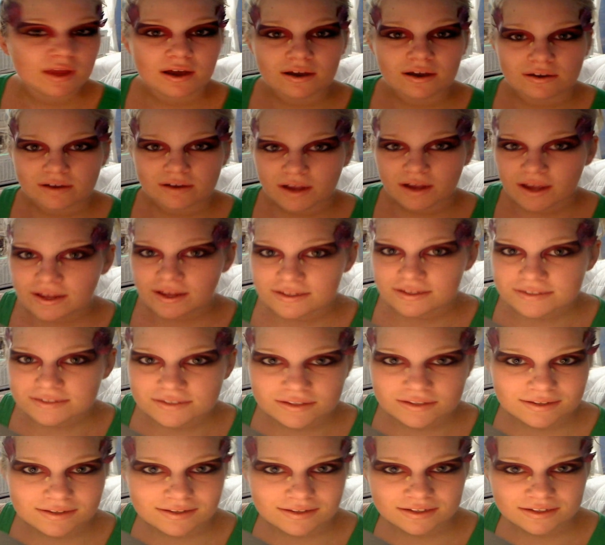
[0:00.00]
Alright,
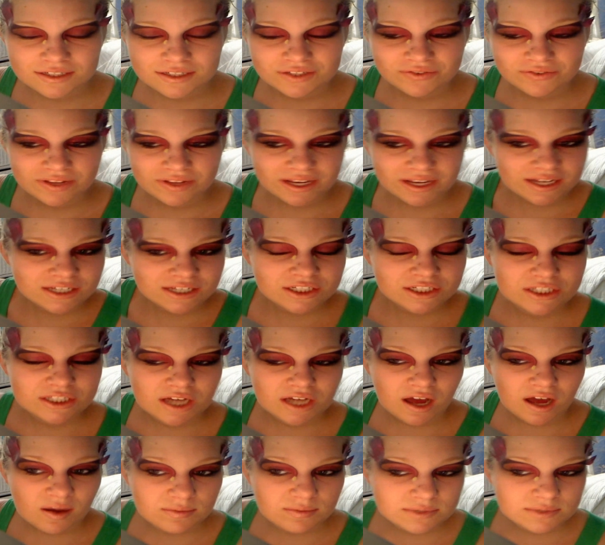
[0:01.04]
so the look's
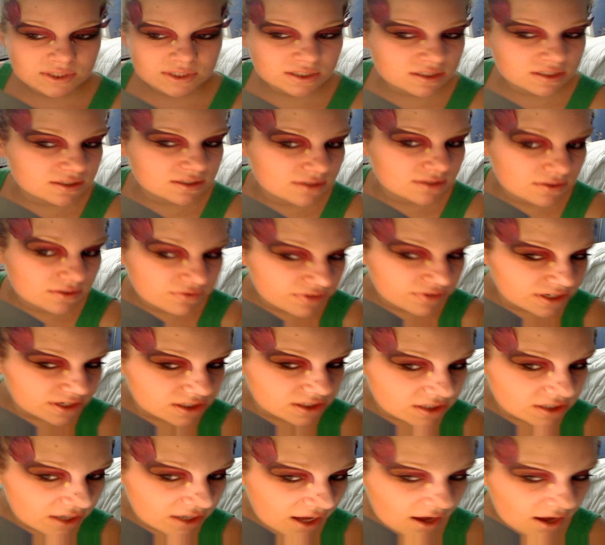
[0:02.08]
finished. Just to
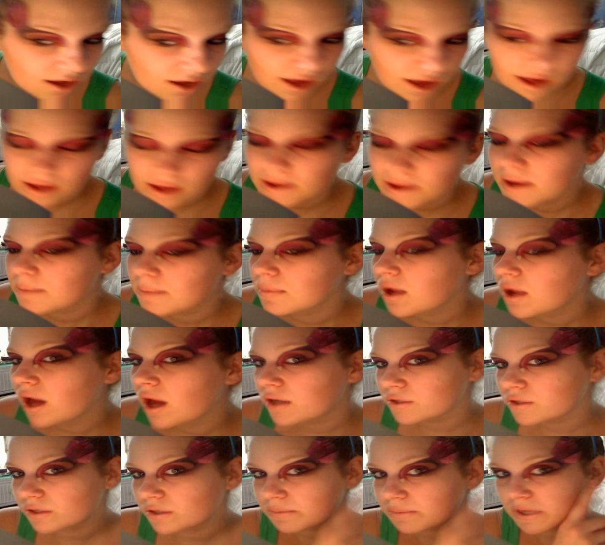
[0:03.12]
finish it out, I
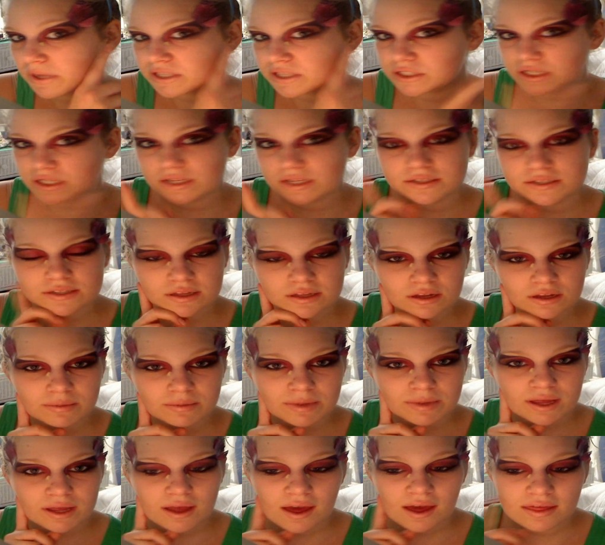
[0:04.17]
contoured my cheeks a
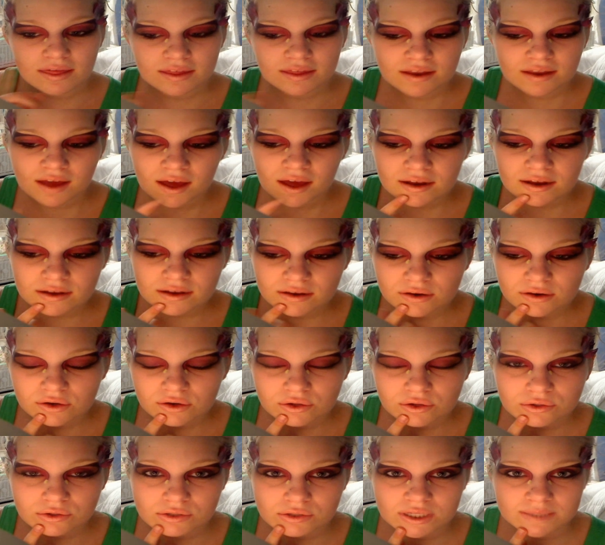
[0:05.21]
little bit and then added a
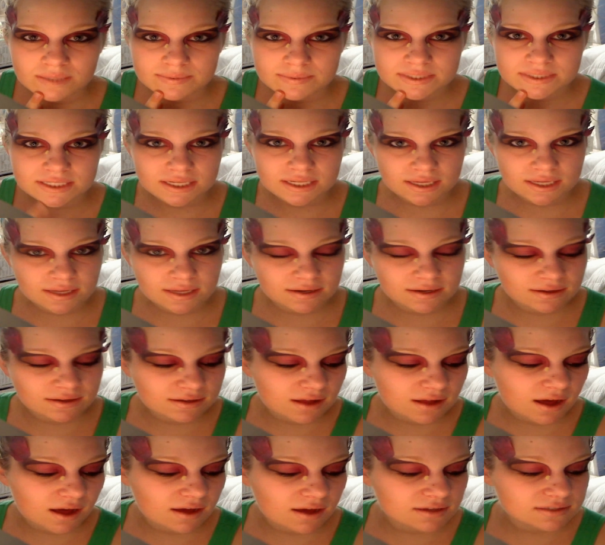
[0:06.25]
nude lipstick and a
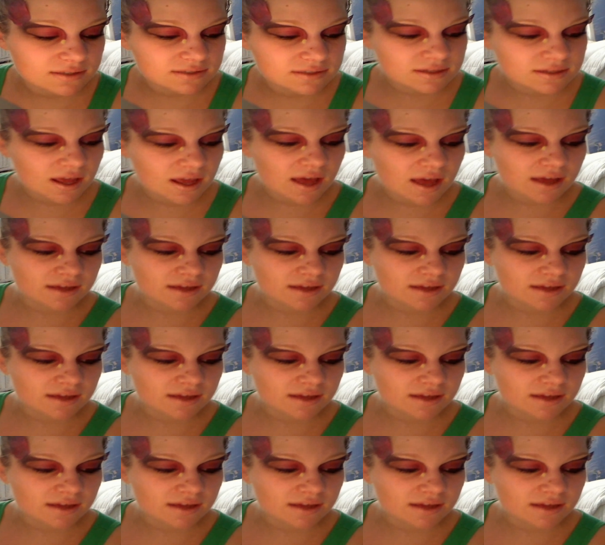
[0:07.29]
gloss.